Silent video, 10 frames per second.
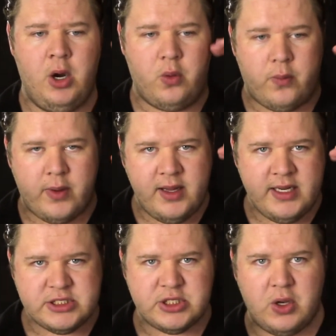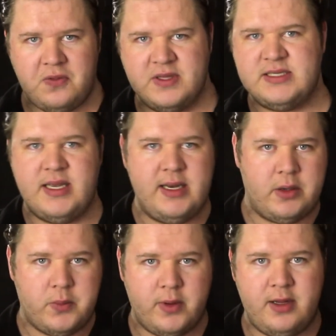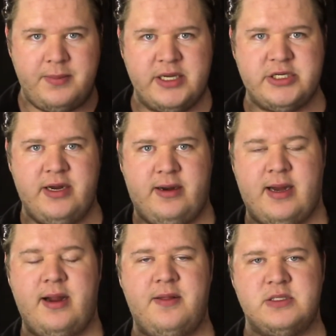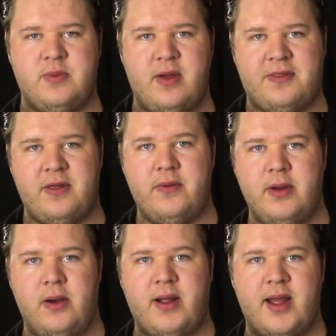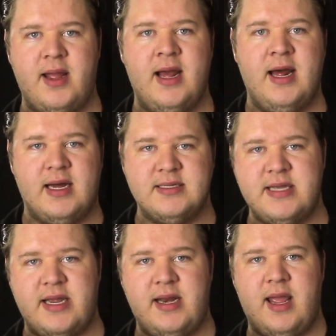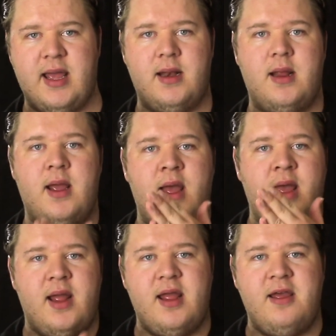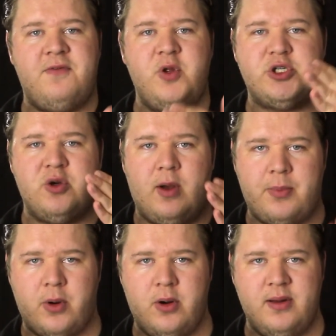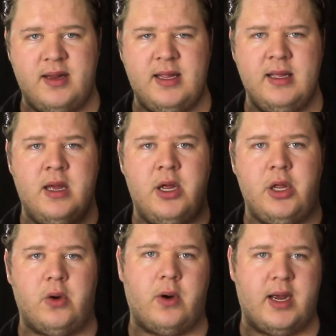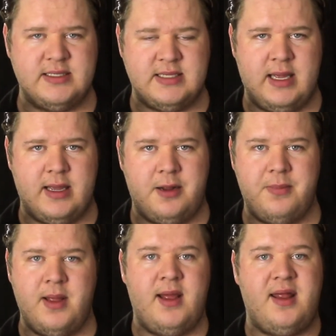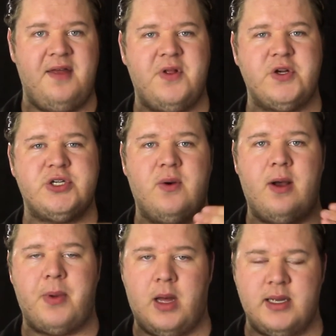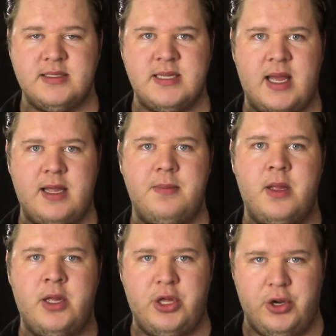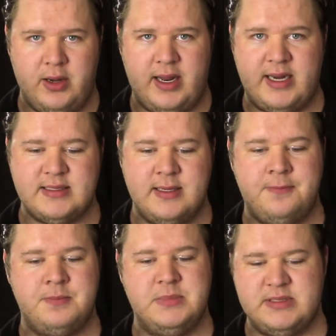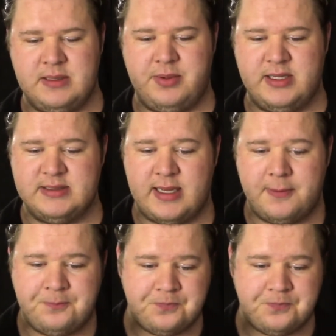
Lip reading: really soak this in and really make sure you carry this with you. Okay, I'll say it again. If you show up early, you're on time. If you show up on time, you're late. Simple as that.